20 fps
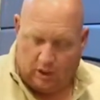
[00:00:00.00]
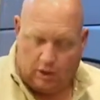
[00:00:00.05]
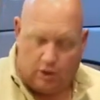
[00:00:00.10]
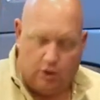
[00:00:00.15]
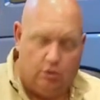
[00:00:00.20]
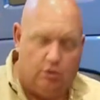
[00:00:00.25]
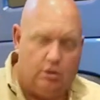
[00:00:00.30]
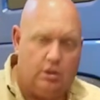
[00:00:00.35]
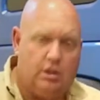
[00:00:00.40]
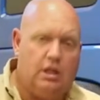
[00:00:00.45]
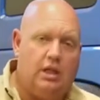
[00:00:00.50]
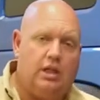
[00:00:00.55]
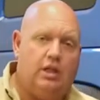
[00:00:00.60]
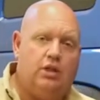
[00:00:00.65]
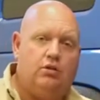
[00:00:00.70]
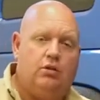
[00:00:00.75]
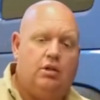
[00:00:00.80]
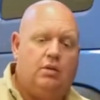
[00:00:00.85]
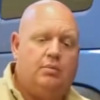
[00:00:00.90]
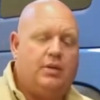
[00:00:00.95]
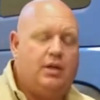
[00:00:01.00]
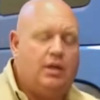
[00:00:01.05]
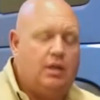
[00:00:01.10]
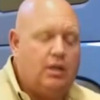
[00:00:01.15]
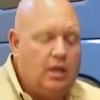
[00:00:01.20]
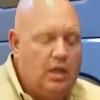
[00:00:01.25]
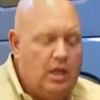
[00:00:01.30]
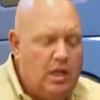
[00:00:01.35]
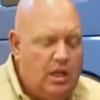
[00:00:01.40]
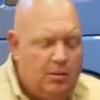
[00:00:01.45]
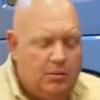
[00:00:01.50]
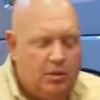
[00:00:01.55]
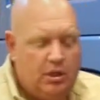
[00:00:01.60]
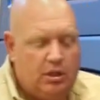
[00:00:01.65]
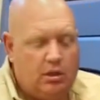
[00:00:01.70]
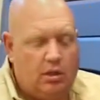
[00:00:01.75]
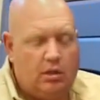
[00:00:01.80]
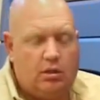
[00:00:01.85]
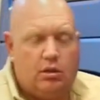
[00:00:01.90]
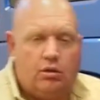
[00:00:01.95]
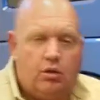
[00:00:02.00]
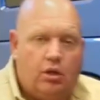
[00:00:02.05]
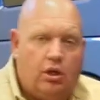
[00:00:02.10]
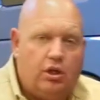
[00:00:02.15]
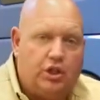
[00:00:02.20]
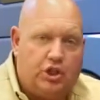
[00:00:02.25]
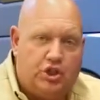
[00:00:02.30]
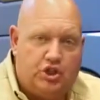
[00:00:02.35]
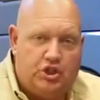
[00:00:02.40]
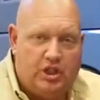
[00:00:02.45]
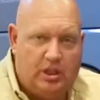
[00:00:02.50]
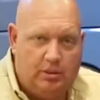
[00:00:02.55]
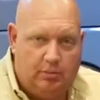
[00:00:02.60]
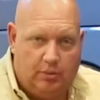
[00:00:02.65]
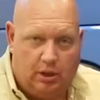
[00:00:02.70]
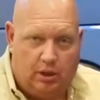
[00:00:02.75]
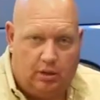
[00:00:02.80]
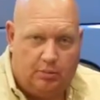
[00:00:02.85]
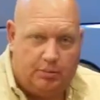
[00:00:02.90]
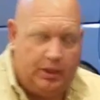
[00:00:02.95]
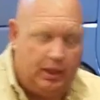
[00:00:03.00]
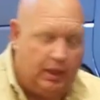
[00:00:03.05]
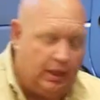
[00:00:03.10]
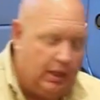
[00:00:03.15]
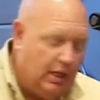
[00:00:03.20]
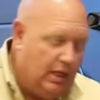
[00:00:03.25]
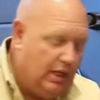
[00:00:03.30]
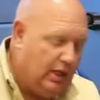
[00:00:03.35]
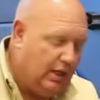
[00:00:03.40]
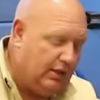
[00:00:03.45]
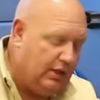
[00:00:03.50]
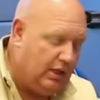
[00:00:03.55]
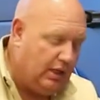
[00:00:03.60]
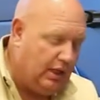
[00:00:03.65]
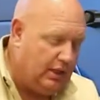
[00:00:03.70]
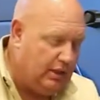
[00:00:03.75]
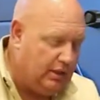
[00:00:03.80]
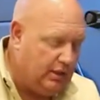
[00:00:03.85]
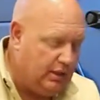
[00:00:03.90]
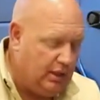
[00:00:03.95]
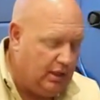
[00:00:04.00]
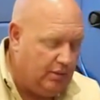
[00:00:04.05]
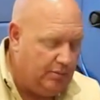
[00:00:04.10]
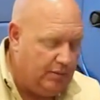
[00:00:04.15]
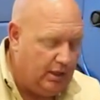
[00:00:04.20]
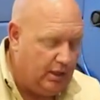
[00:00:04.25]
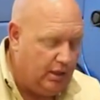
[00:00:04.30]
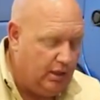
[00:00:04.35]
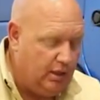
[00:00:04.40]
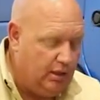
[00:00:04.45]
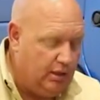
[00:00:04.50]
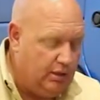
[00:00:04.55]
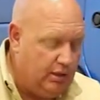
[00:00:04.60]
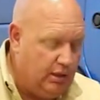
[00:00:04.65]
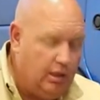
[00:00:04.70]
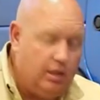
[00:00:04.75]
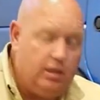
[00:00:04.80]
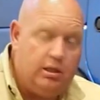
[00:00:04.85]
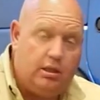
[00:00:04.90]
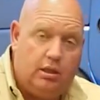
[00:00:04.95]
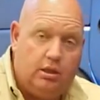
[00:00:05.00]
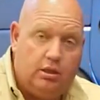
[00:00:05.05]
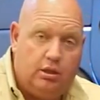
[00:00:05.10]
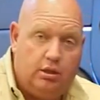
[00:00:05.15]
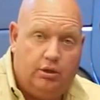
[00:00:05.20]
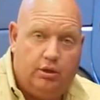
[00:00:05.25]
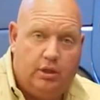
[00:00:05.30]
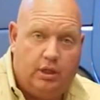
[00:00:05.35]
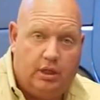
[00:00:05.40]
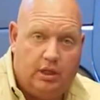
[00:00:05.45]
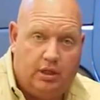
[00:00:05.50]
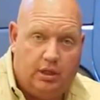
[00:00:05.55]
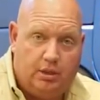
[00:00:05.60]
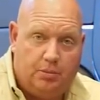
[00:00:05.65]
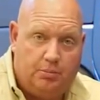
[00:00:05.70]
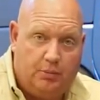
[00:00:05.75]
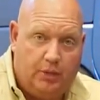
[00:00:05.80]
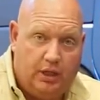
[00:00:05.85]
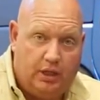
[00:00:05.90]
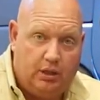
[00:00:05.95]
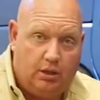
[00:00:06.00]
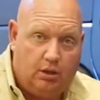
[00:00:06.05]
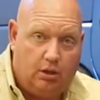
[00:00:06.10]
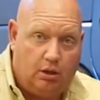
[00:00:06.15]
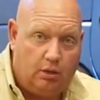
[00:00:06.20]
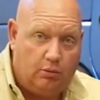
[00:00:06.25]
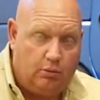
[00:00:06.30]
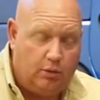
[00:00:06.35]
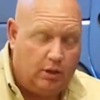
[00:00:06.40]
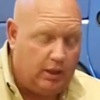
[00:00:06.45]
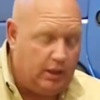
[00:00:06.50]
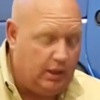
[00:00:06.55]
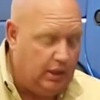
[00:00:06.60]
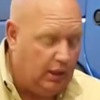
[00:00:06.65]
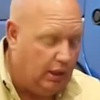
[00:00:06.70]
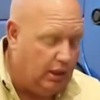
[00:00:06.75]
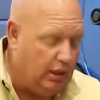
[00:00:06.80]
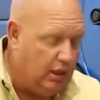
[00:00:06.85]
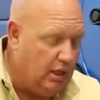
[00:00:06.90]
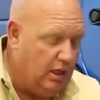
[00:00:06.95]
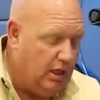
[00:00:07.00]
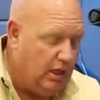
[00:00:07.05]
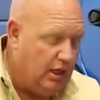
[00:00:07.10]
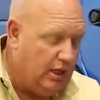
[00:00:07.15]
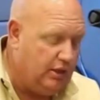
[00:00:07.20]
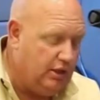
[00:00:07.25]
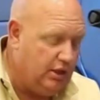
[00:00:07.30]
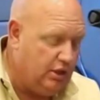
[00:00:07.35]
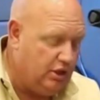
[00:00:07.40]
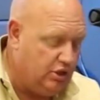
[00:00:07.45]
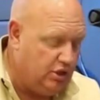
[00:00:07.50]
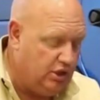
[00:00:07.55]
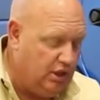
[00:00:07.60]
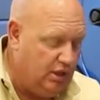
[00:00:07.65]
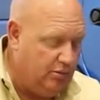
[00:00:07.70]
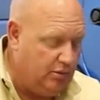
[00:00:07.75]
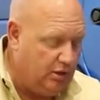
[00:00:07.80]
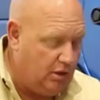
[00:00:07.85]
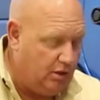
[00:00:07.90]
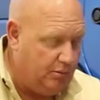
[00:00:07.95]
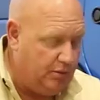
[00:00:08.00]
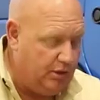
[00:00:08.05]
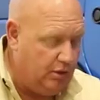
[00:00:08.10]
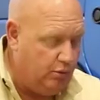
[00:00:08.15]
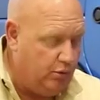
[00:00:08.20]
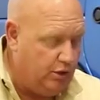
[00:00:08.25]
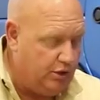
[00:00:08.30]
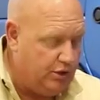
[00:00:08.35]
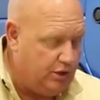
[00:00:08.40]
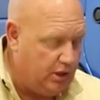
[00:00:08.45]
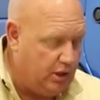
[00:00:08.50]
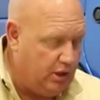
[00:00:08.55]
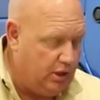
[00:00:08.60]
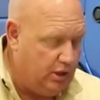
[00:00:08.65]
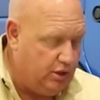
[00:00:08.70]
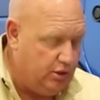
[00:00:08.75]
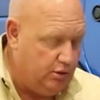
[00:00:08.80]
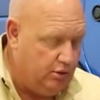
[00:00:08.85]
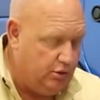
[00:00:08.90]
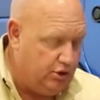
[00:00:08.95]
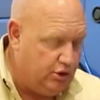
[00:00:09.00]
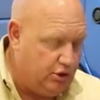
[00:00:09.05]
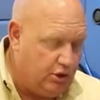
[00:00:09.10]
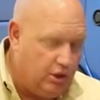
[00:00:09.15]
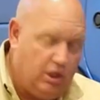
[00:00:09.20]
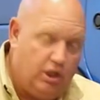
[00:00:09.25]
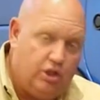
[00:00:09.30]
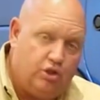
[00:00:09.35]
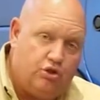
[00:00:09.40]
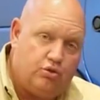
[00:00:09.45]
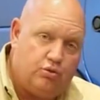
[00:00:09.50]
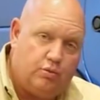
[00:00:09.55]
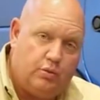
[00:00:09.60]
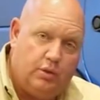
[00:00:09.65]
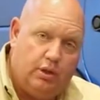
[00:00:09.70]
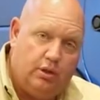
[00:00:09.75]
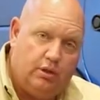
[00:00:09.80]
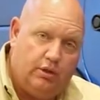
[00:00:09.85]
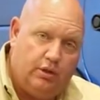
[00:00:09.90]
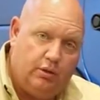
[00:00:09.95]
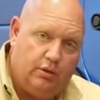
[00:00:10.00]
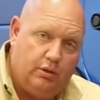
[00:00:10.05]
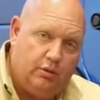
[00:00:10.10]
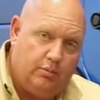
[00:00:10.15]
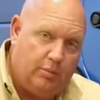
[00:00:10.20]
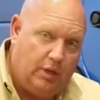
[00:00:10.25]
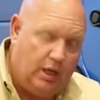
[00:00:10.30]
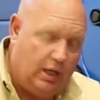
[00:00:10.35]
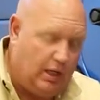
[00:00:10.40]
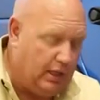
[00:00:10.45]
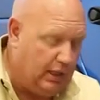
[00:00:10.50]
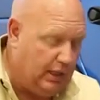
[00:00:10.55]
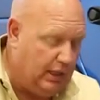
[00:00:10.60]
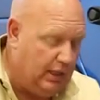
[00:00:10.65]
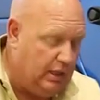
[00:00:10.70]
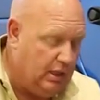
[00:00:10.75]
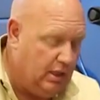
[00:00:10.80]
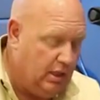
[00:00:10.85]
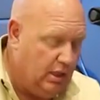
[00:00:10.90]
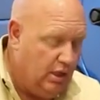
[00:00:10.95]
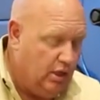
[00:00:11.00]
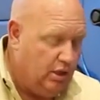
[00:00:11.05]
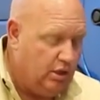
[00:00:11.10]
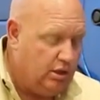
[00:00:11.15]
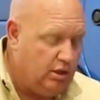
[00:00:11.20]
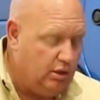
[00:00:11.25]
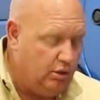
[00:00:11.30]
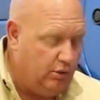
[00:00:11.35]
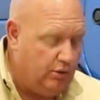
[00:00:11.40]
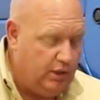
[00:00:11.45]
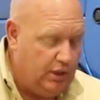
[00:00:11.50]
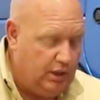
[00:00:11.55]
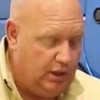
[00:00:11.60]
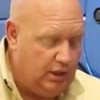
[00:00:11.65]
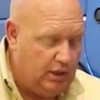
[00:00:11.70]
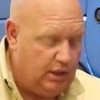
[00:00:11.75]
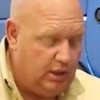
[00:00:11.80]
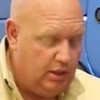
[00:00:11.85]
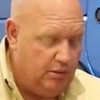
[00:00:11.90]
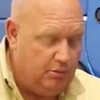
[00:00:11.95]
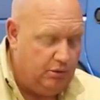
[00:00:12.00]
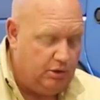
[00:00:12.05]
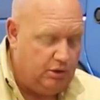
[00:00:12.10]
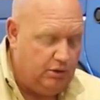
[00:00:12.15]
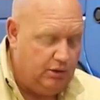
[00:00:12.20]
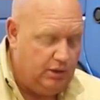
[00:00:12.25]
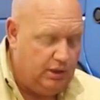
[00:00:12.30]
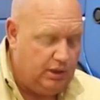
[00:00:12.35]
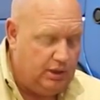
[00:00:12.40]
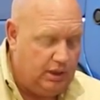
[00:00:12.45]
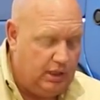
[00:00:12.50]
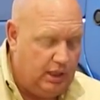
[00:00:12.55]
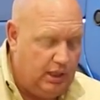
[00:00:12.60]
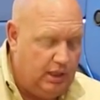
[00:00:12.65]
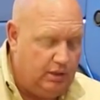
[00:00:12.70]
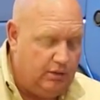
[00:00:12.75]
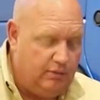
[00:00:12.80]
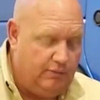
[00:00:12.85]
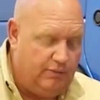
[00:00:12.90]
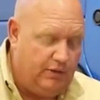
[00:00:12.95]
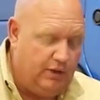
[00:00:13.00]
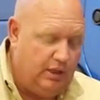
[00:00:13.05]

Using a unibit, but it's also called a sheet metal bit. And the nice thing about it is it is included in the hardware kit. And this sheet metal bit, what you're going to do is you're going to drill the body so that it comes to the size of